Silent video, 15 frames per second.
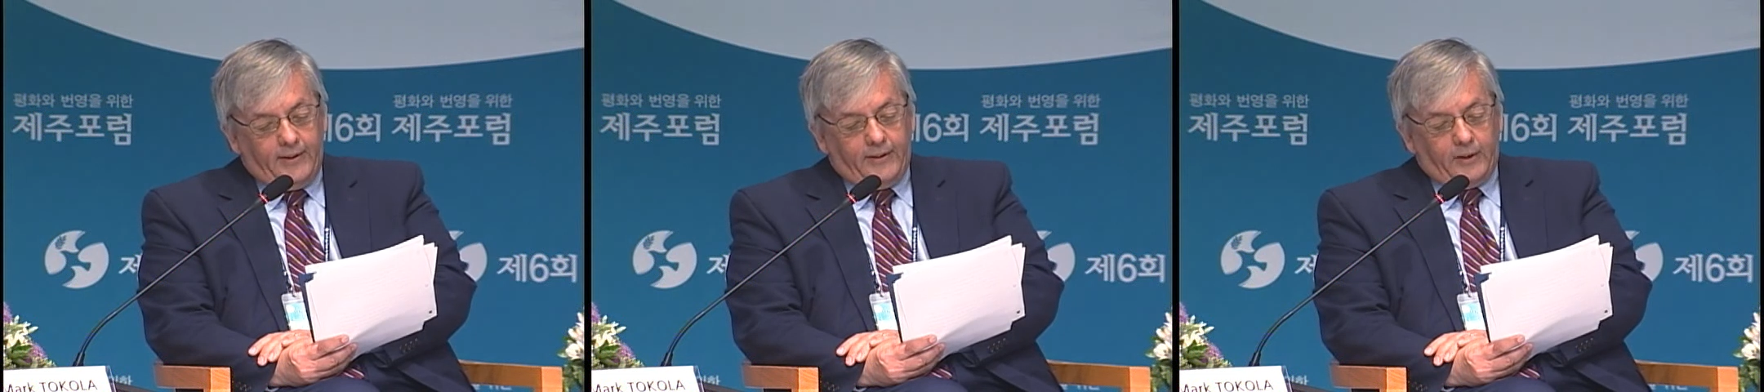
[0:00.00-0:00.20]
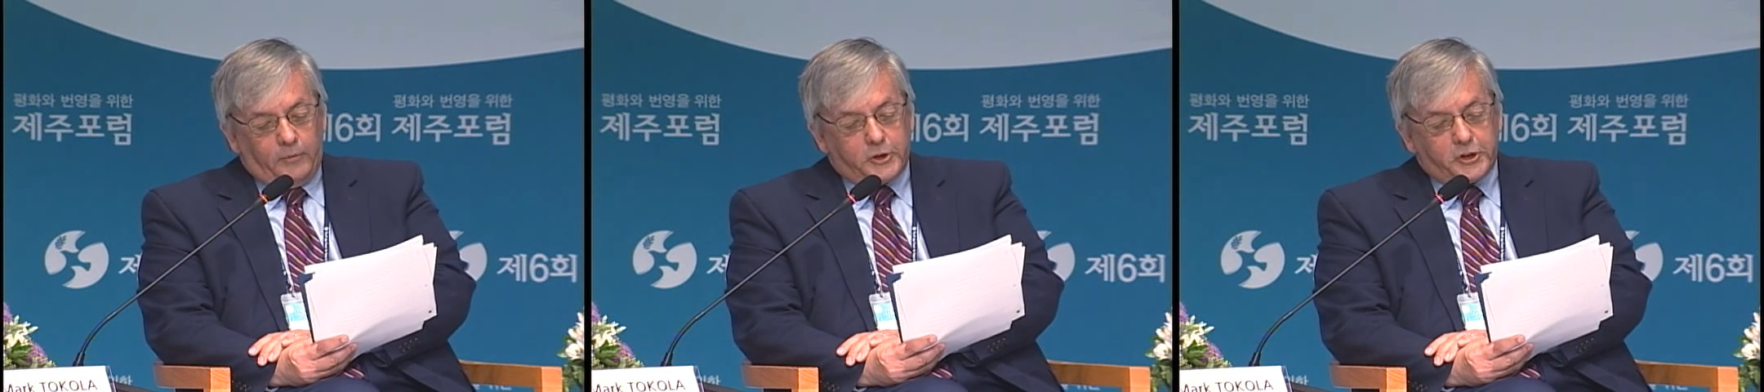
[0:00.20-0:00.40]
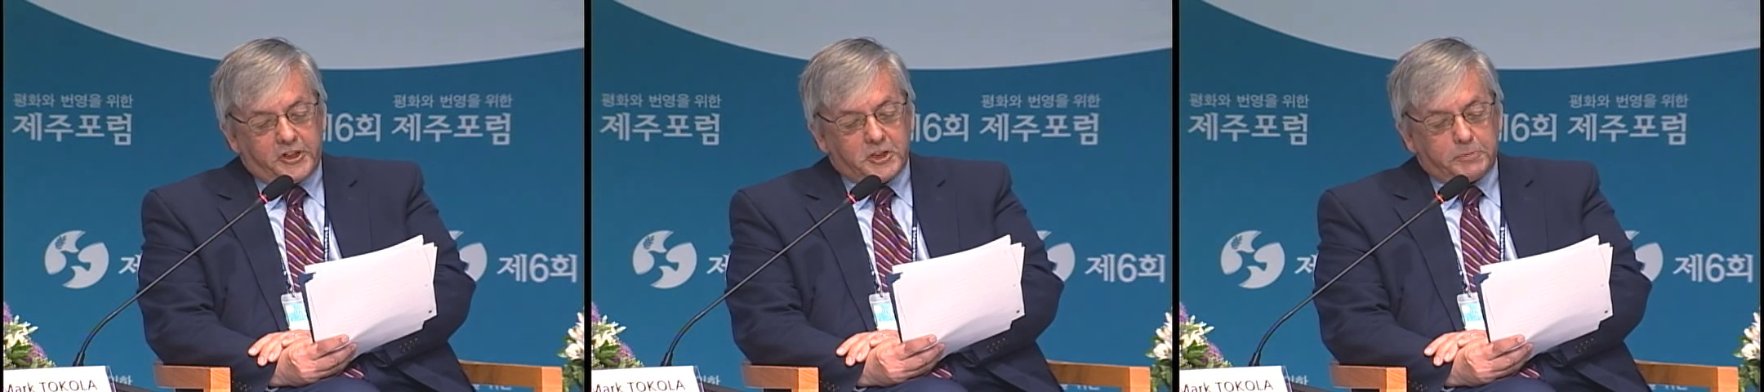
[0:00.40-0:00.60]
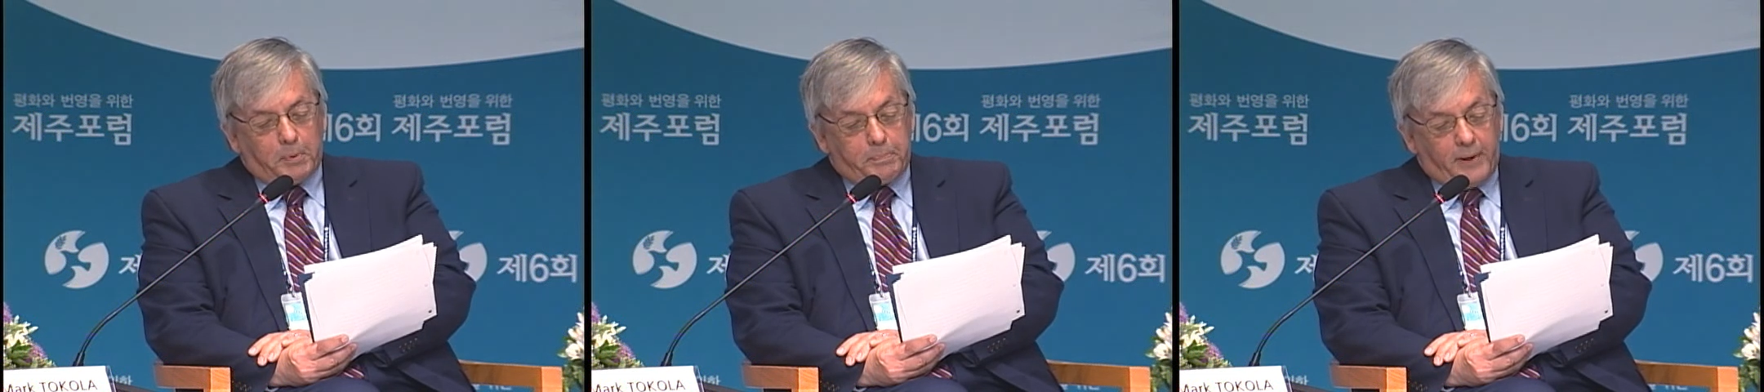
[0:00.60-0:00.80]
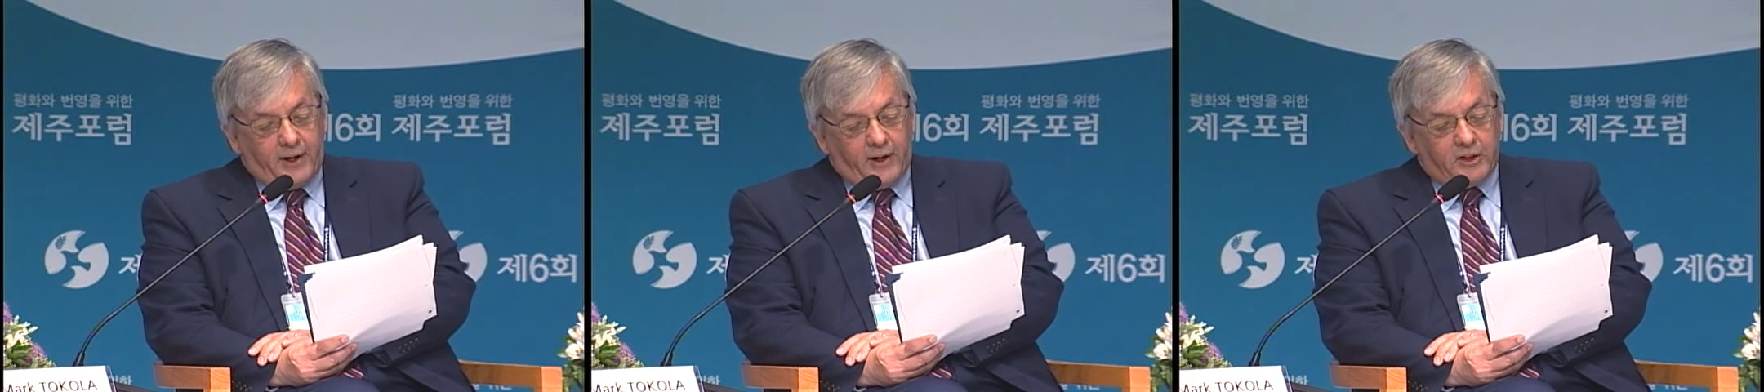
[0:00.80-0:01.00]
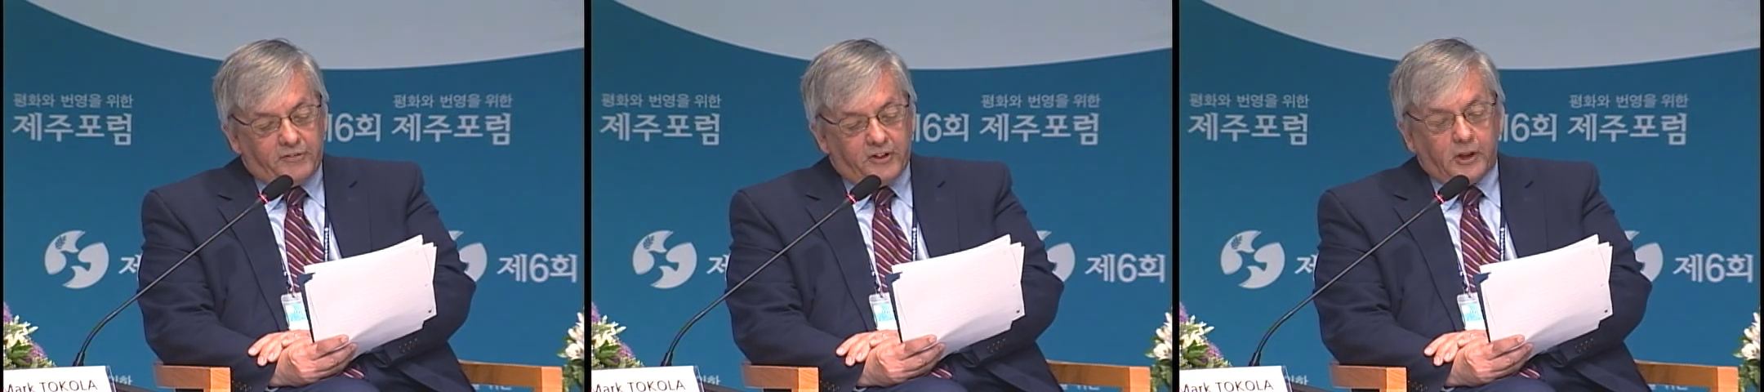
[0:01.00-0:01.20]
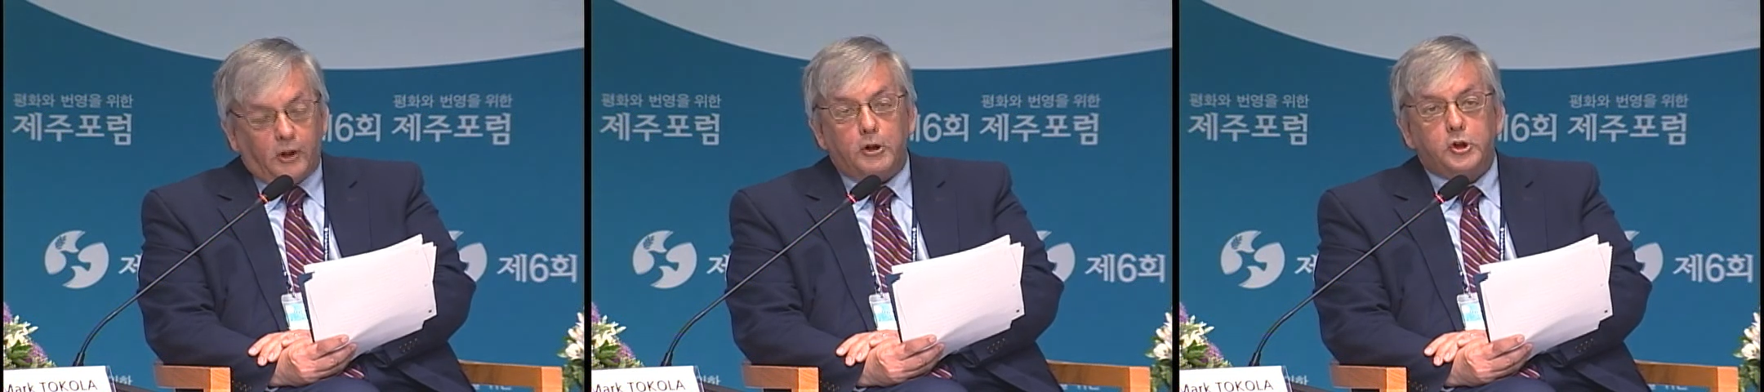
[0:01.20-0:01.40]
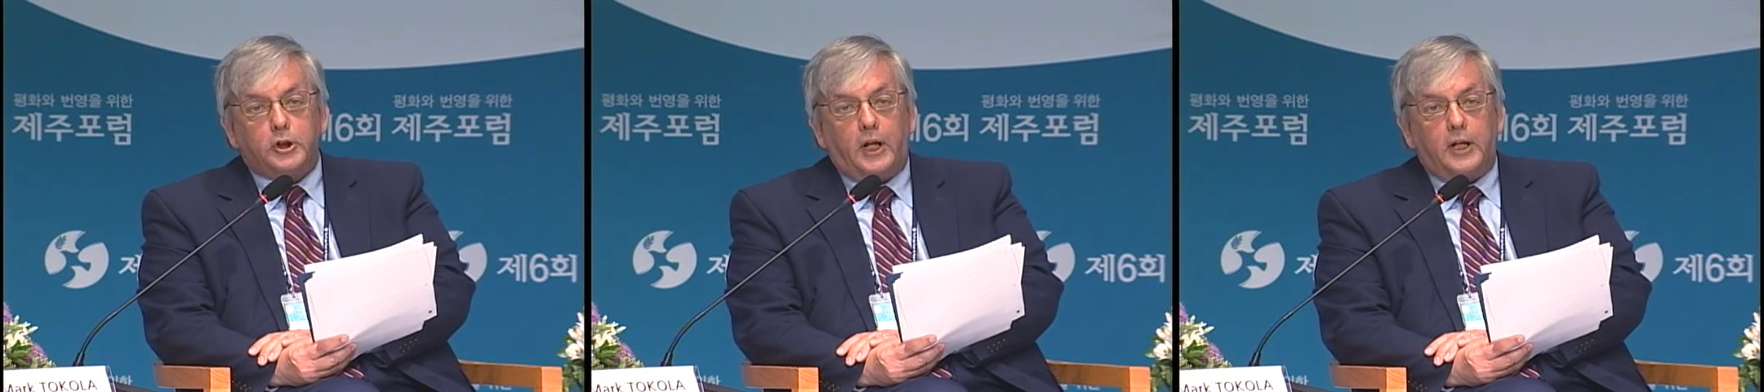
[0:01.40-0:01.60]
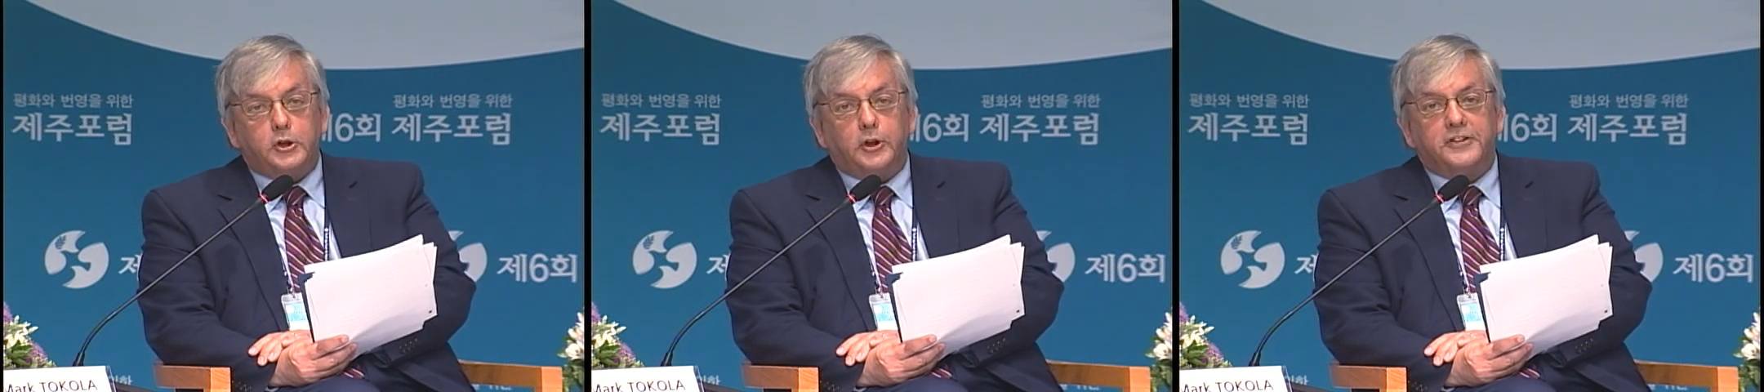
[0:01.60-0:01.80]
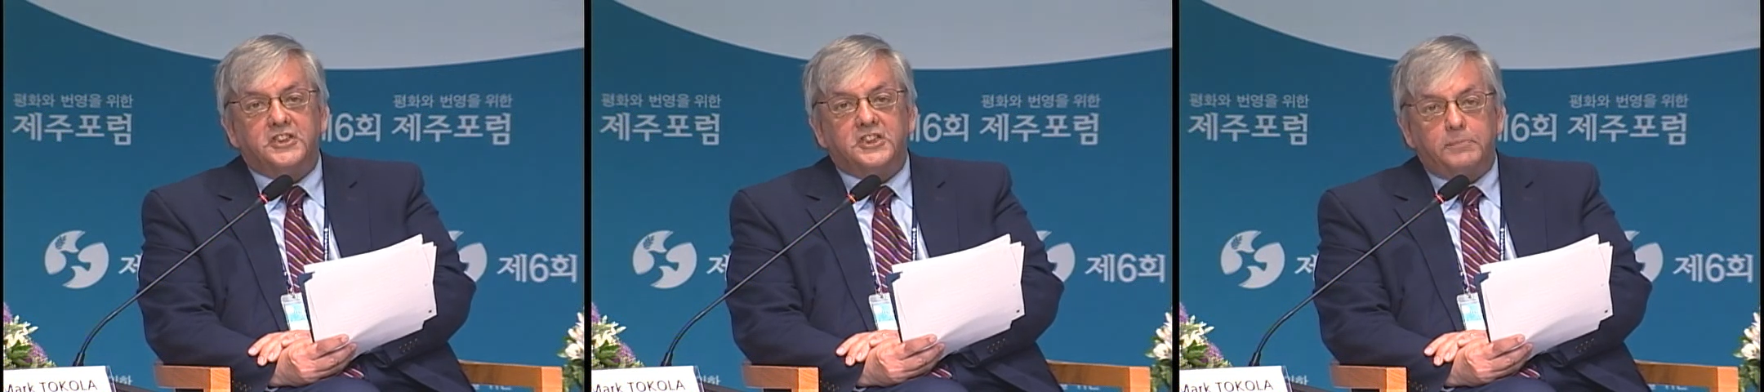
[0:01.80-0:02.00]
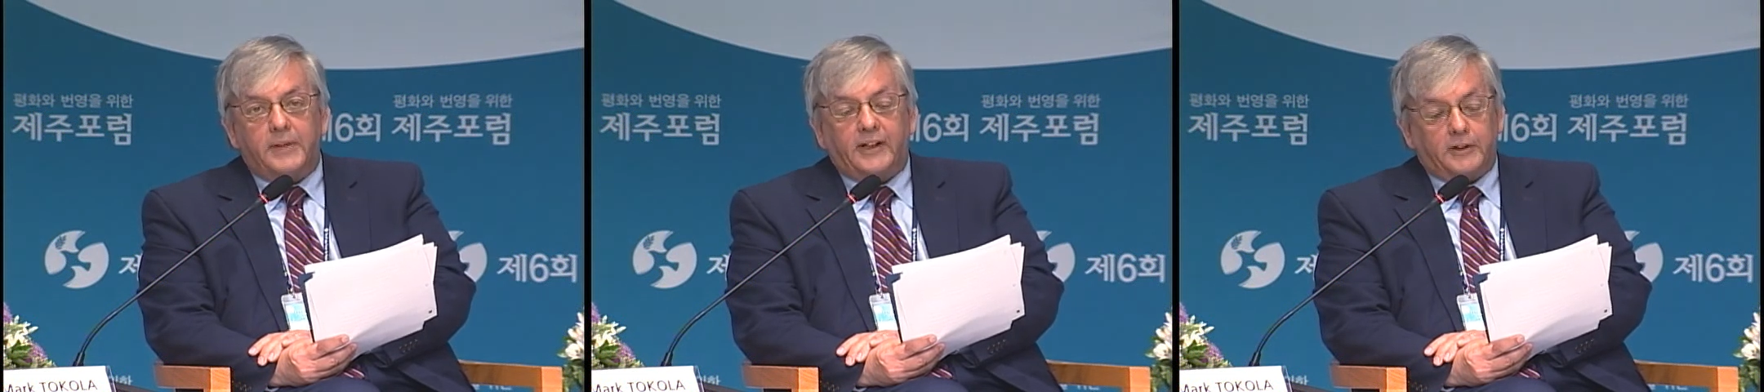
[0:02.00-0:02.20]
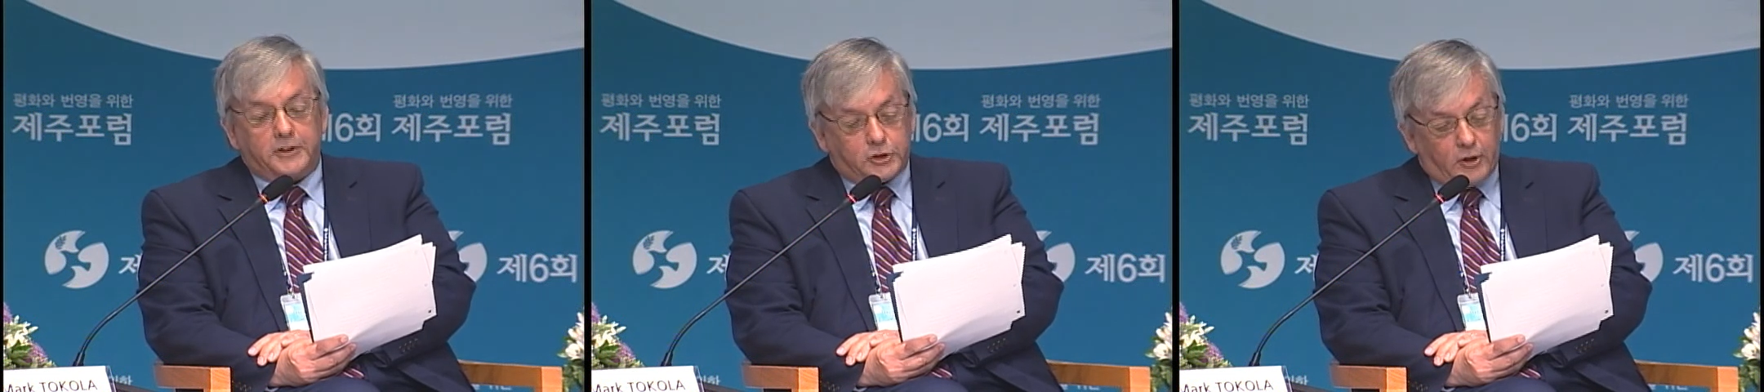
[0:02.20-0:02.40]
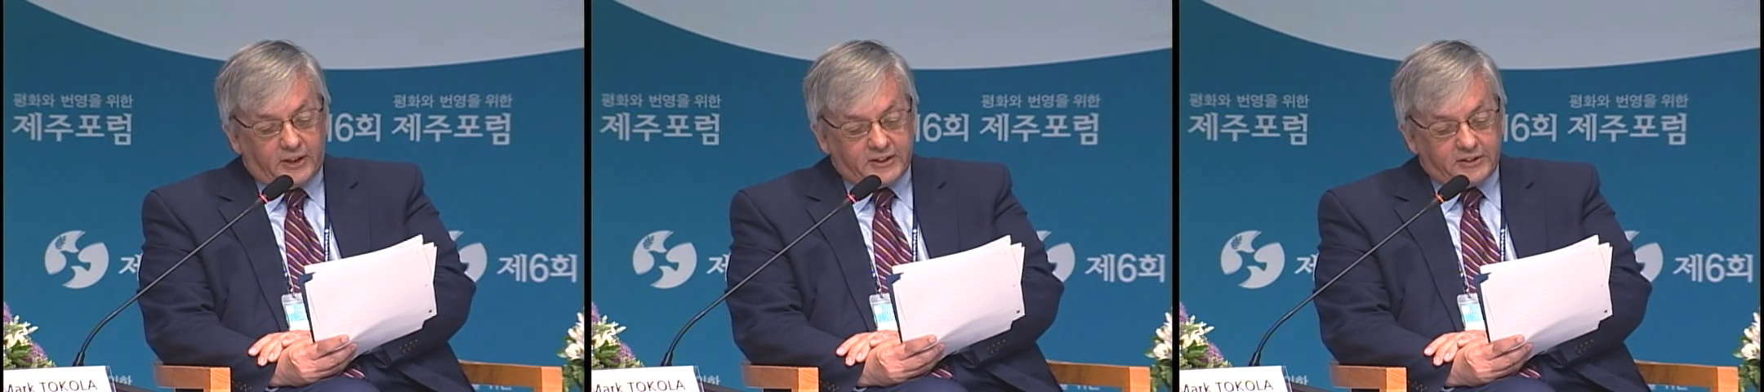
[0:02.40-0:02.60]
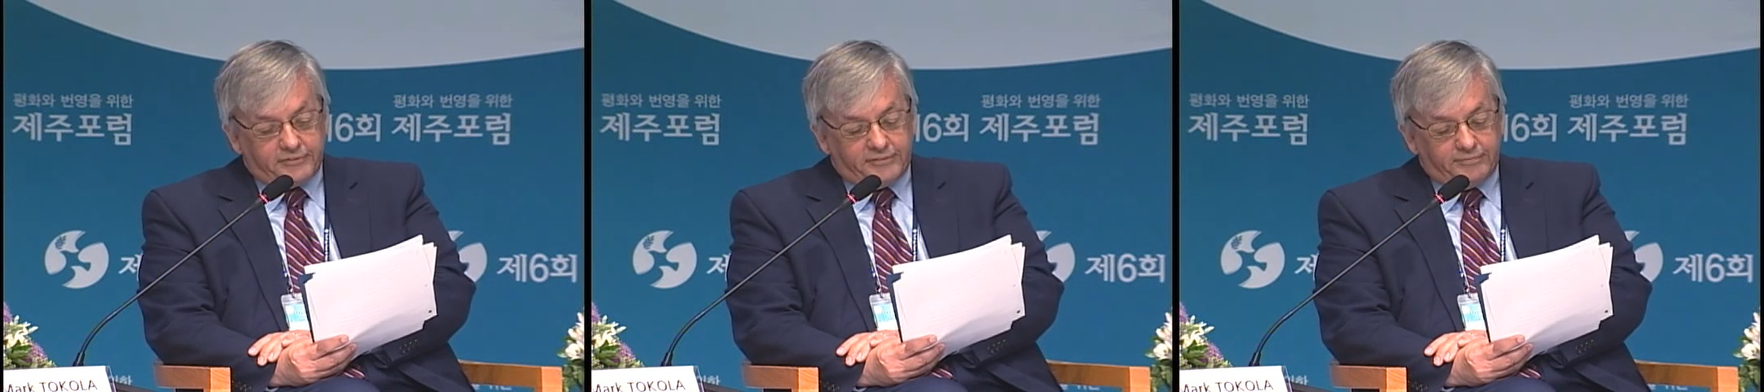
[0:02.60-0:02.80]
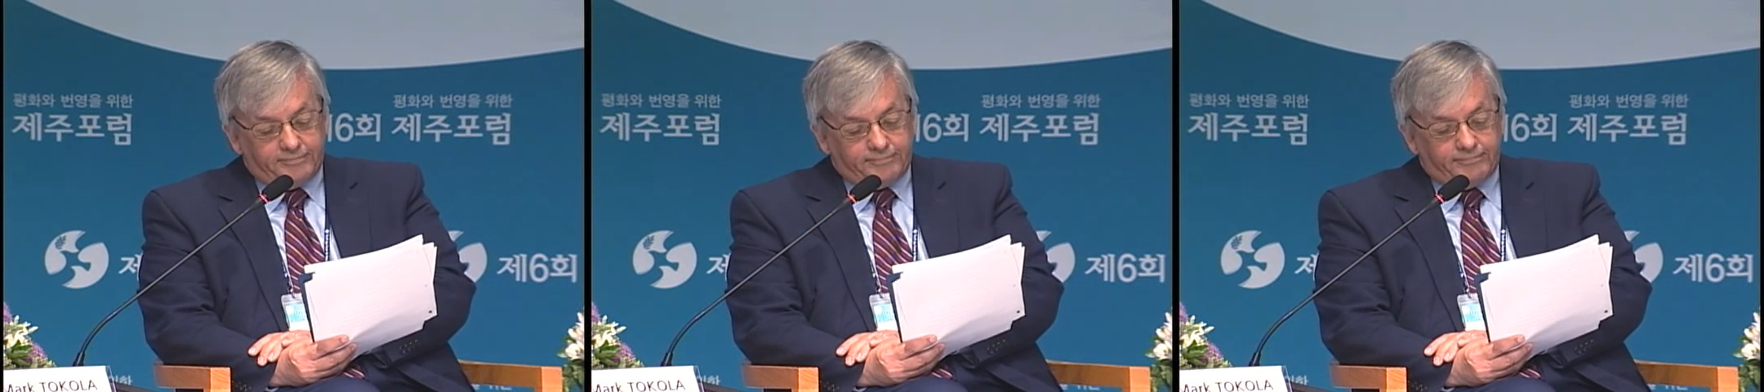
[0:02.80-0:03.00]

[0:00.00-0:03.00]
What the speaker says: in which it is prepared for negotiations to be constructive.